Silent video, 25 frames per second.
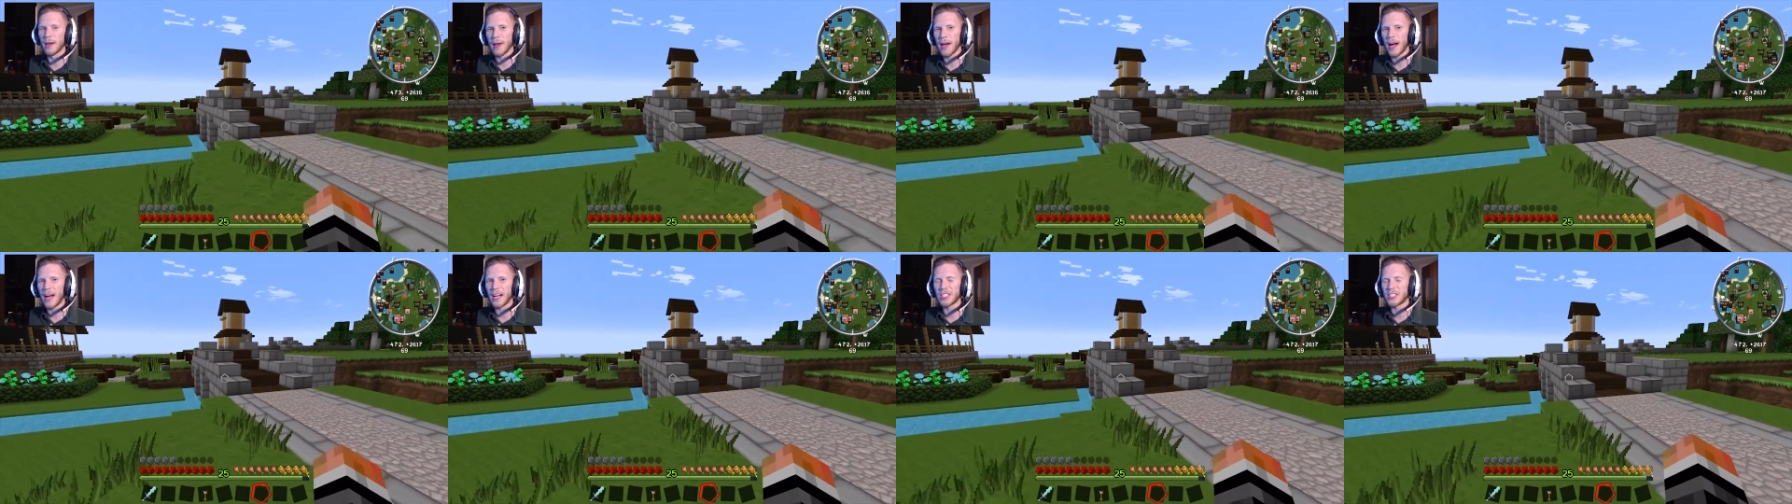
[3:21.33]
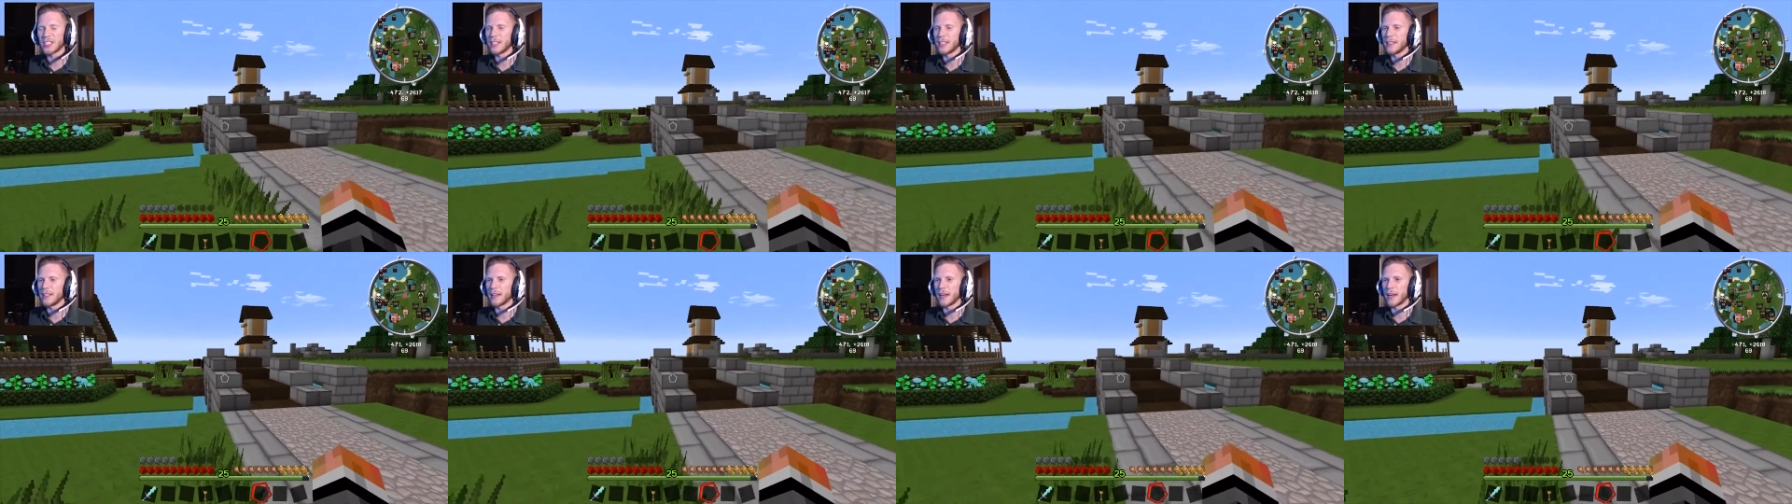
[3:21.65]
I
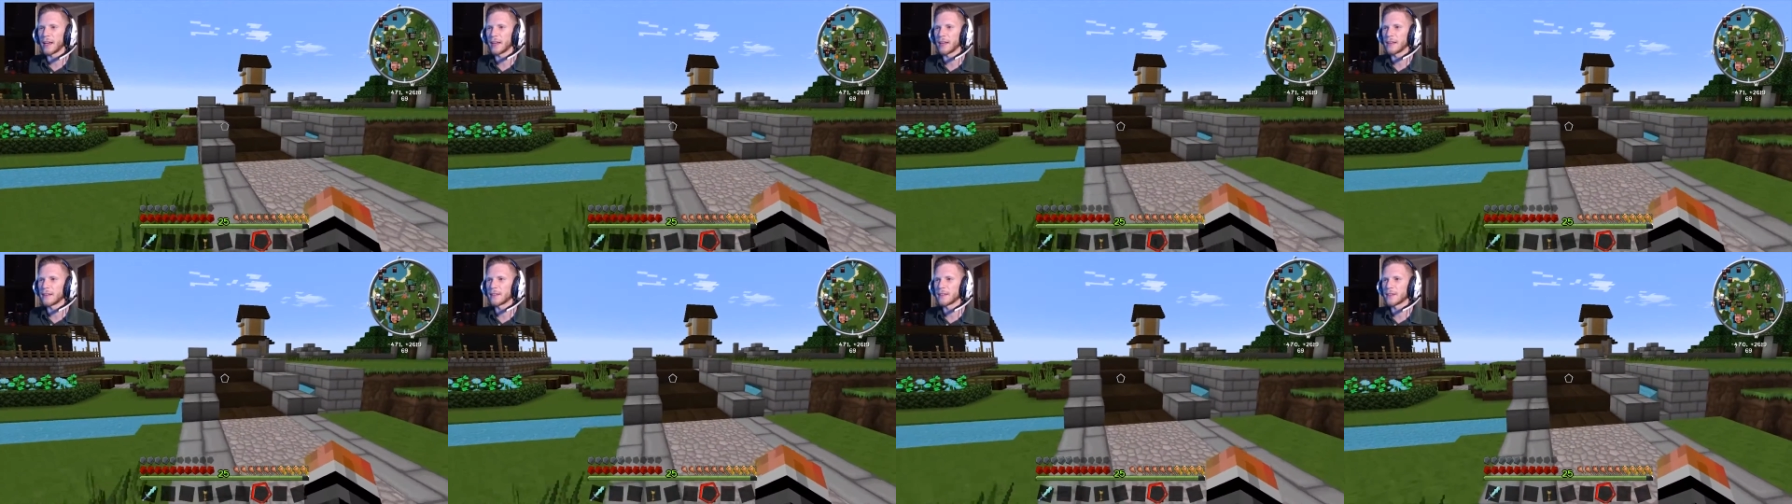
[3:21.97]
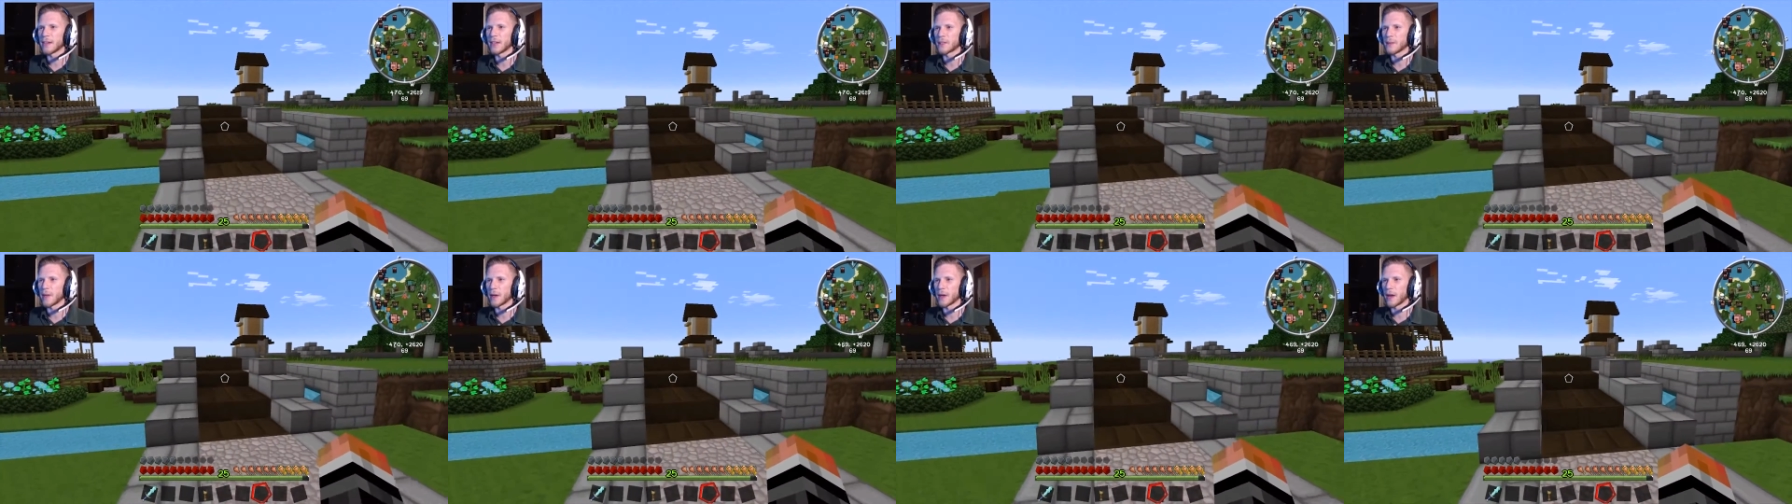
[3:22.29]
just didn't like it, so
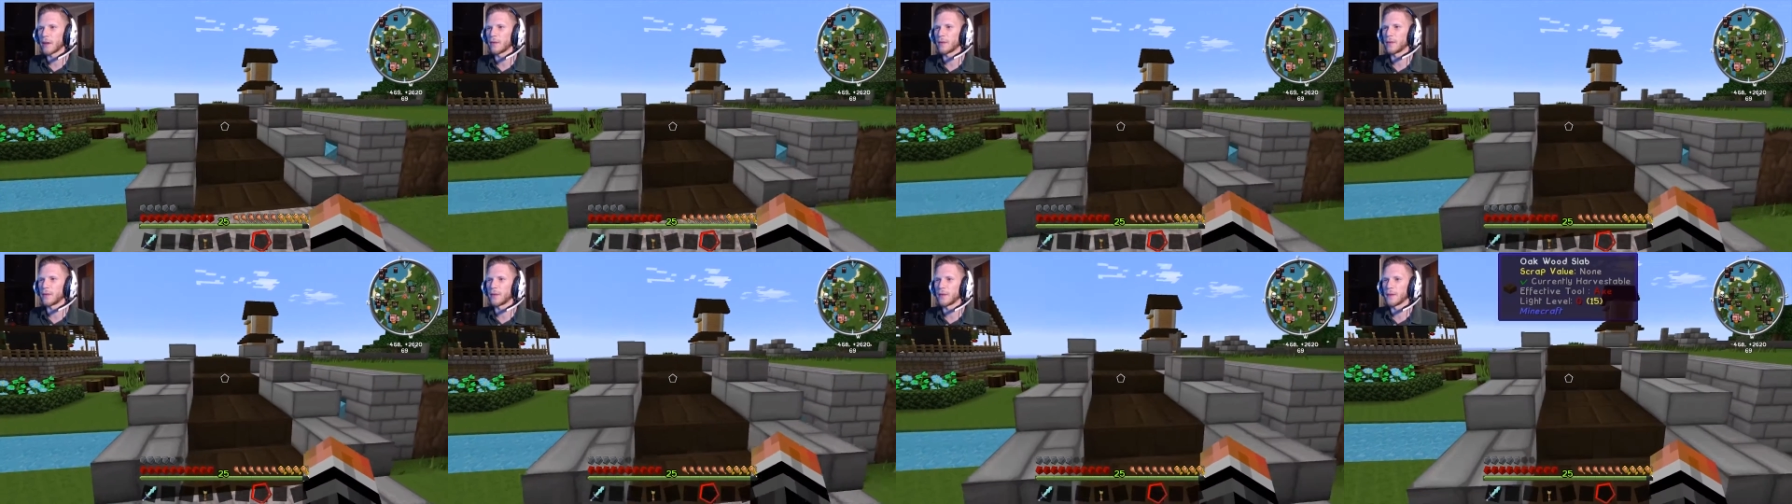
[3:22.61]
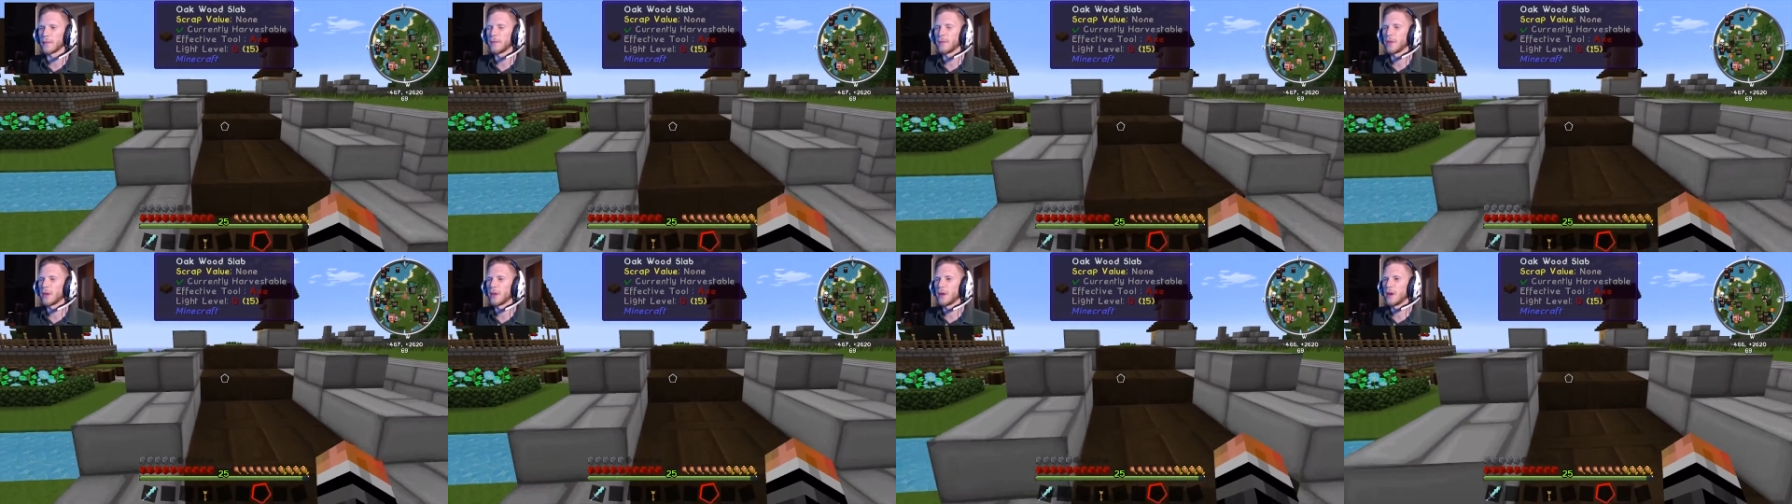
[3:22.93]
that's why I got rid of
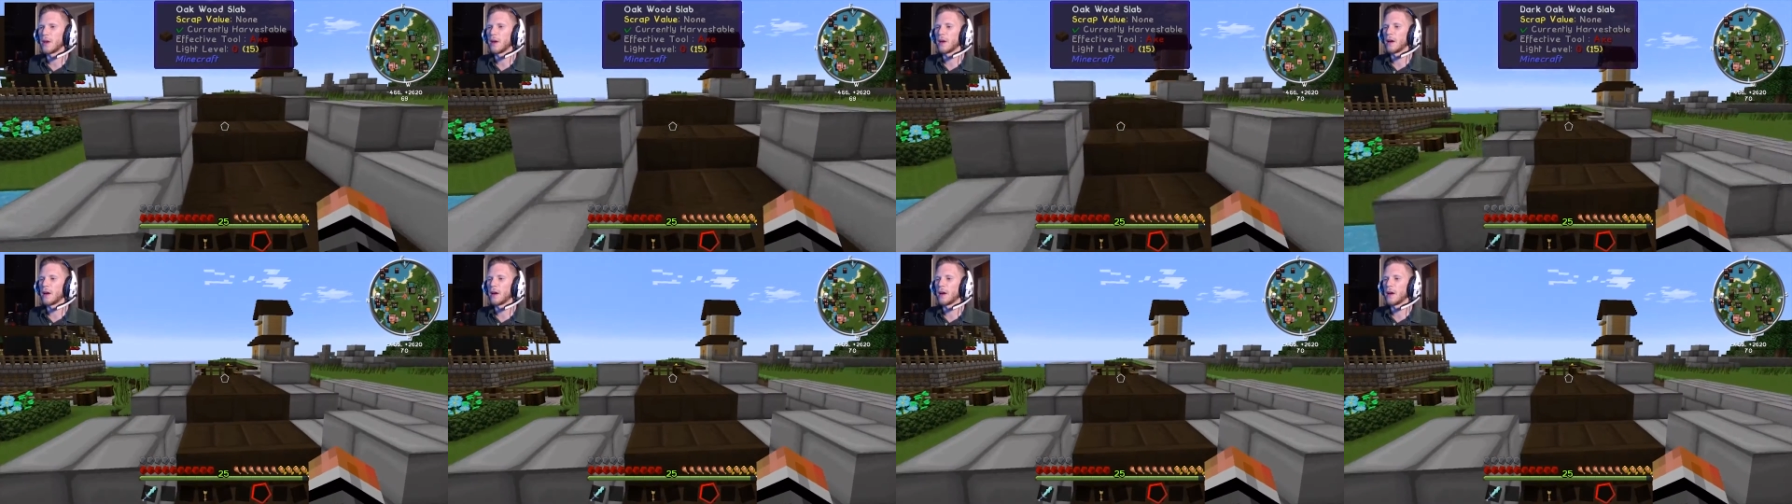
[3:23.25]
it.